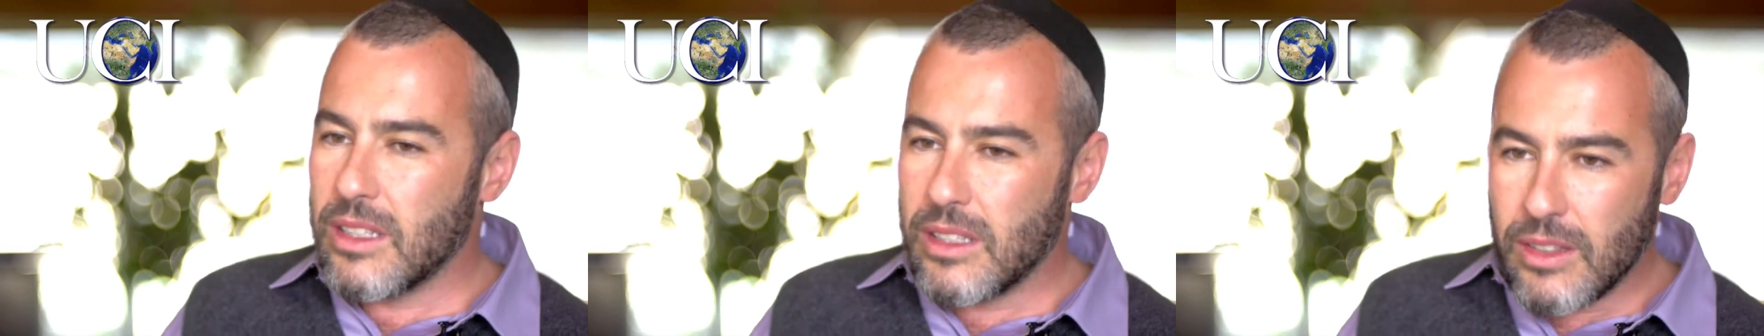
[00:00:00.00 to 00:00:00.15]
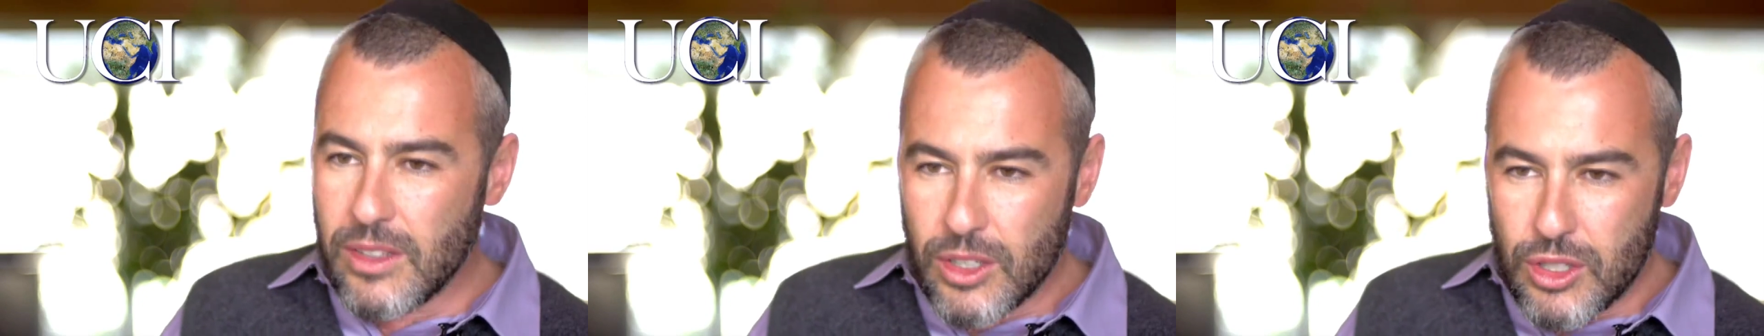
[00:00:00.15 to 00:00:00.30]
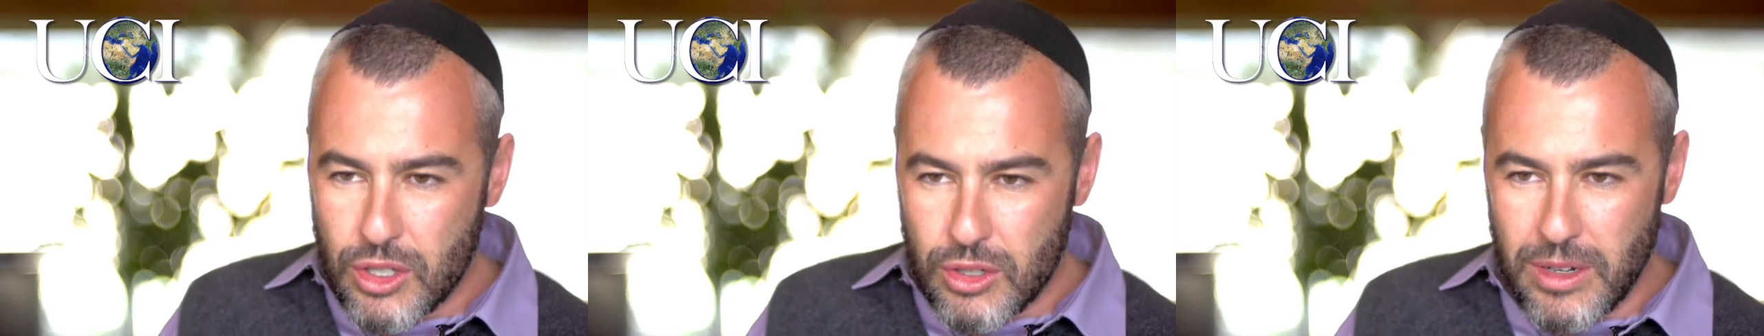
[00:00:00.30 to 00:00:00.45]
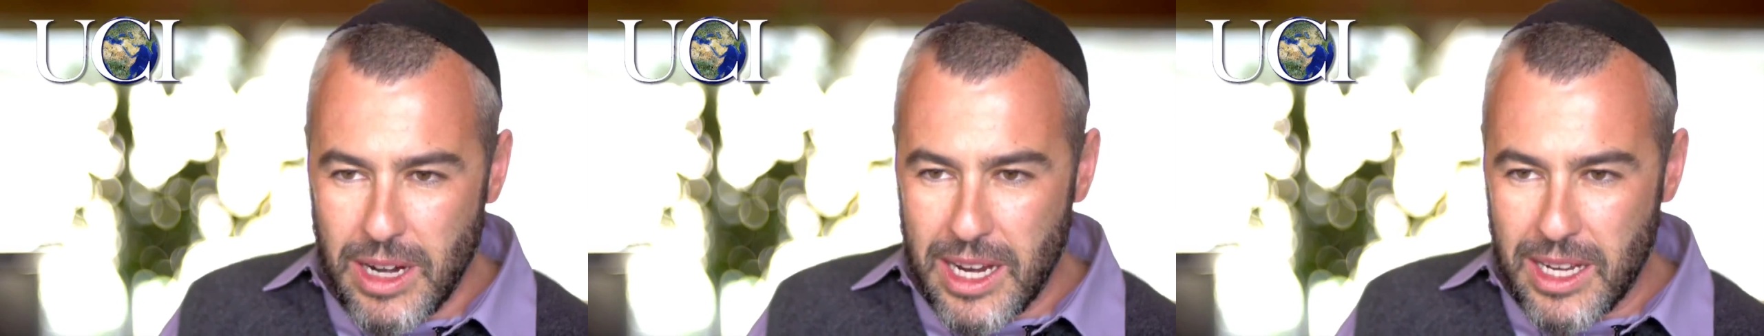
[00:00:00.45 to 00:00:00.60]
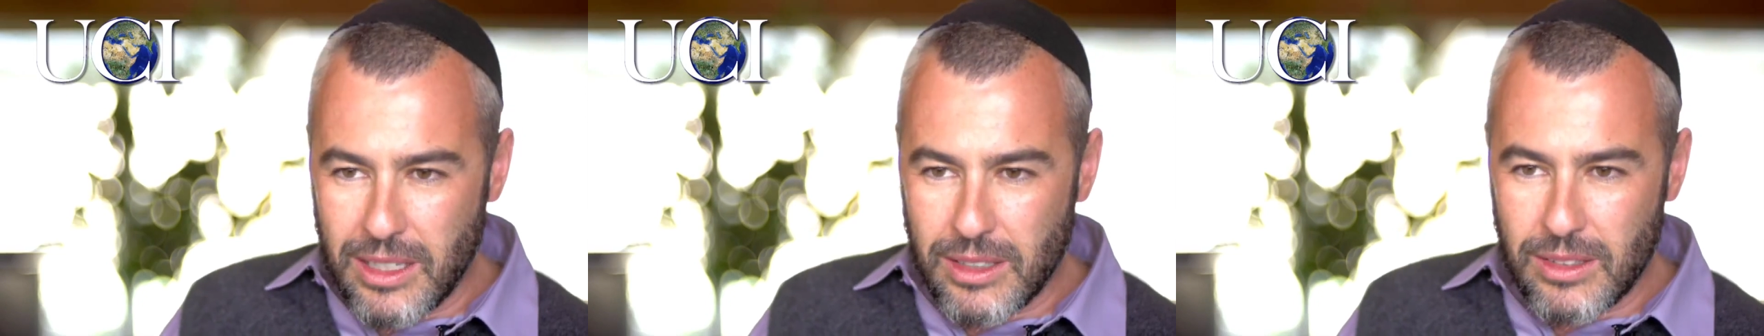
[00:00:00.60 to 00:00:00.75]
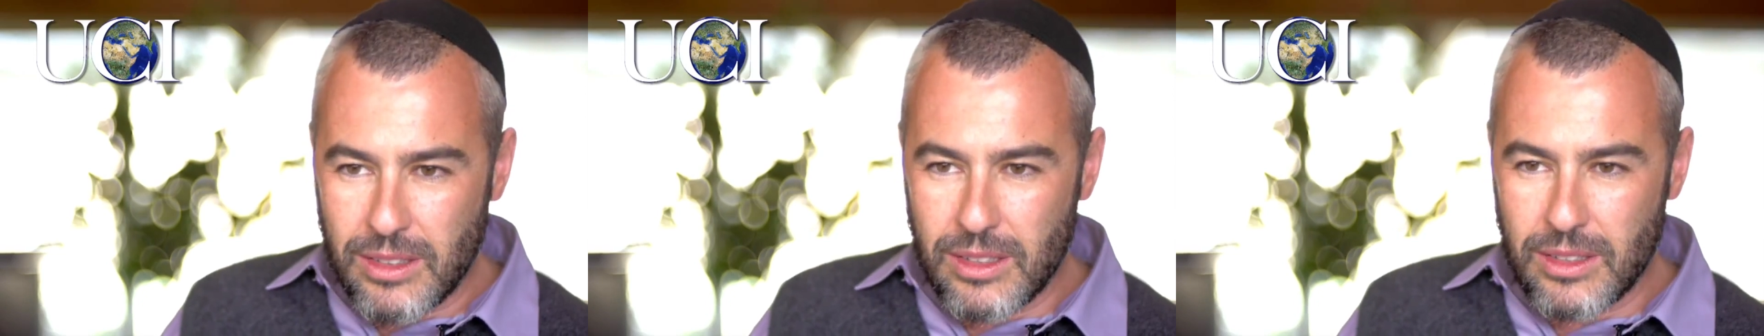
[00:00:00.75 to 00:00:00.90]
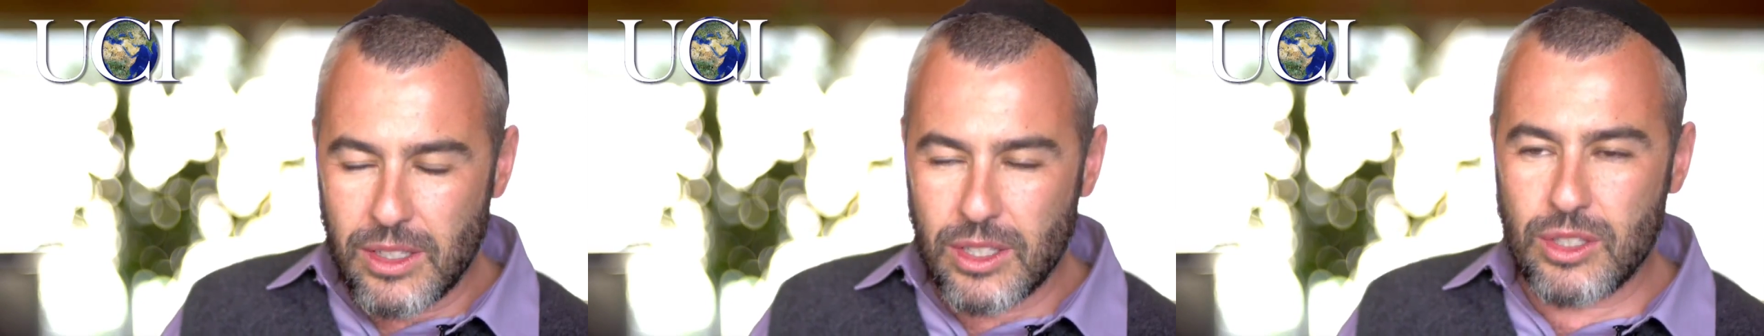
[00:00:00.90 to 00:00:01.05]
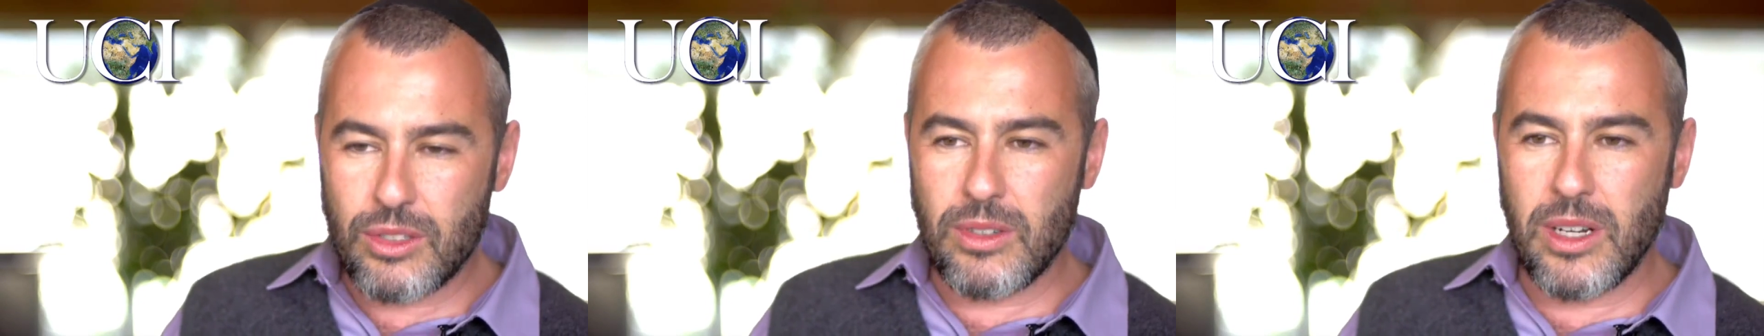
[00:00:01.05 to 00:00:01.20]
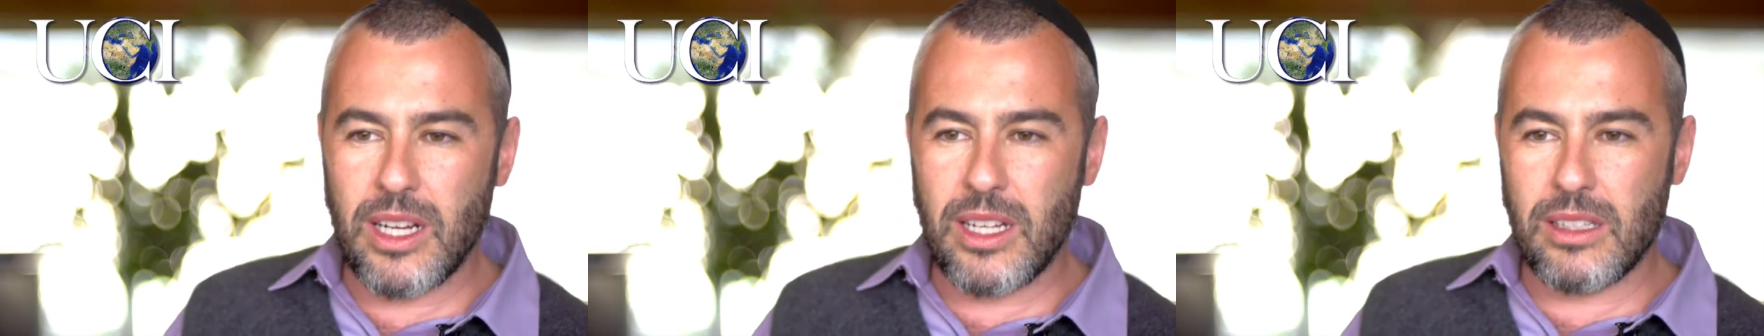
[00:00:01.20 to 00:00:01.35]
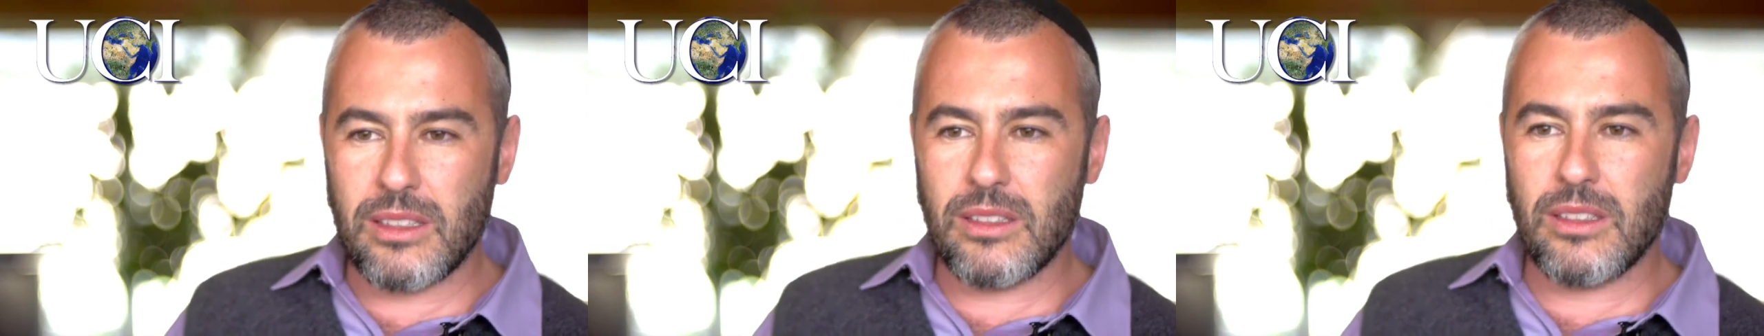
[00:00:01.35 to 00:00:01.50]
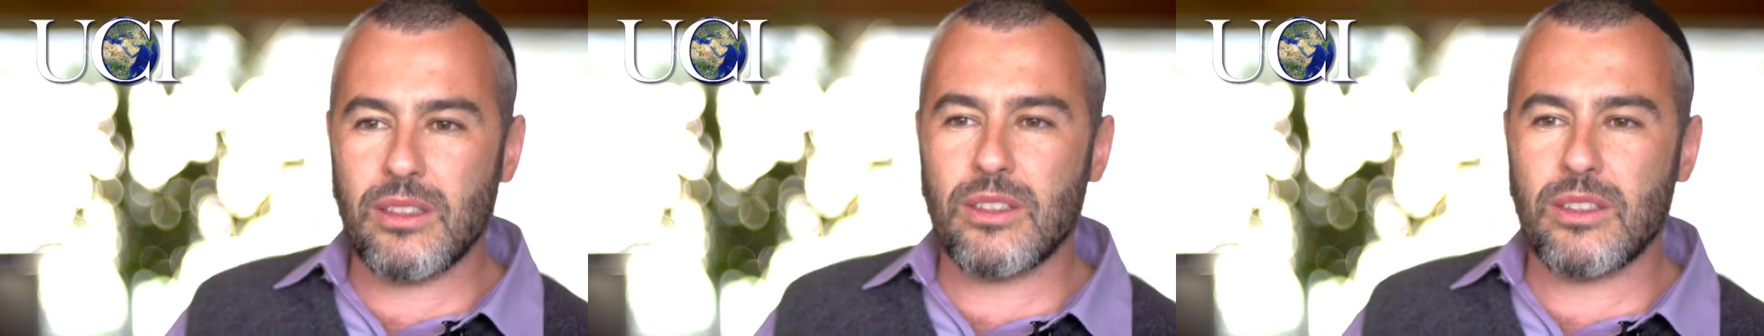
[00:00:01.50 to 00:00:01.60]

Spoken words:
They're trained. They're trained.